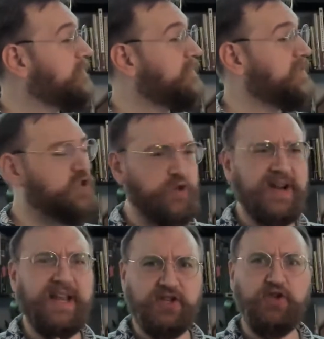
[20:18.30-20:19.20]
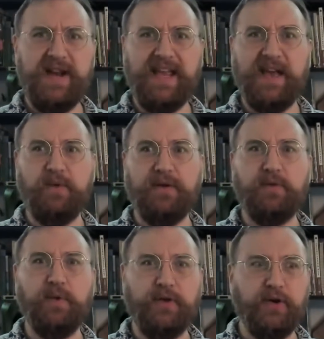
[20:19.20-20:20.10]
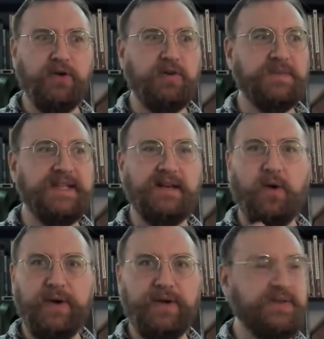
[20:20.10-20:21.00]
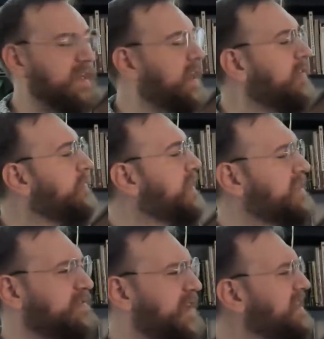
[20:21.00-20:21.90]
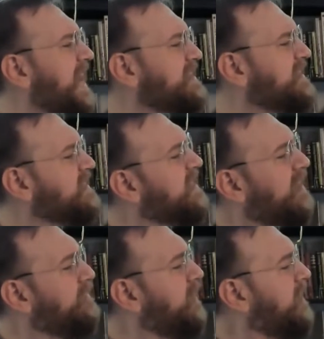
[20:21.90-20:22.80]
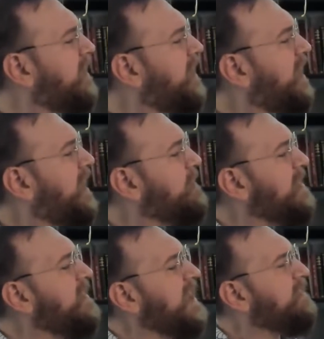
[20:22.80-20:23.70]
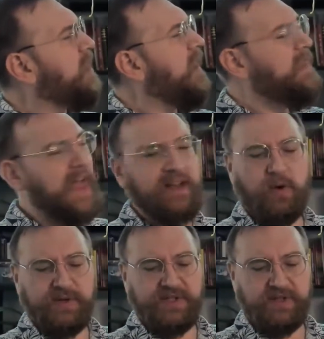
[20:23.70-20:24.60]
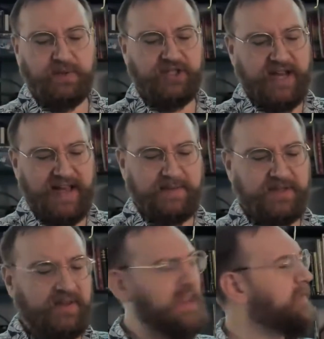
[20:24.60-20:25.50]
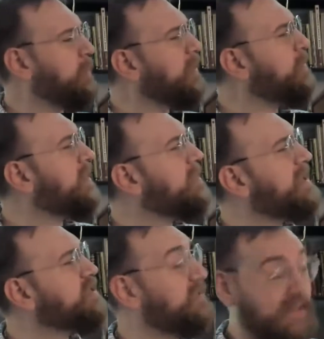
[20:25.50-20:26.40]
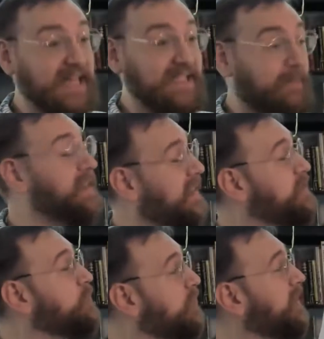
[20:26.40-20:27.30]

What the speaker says: treating it with herbs and oils and other things. It's fantastic stuff. And then they have online courses, which I absolutely love. I really wanted to mention that's something they do really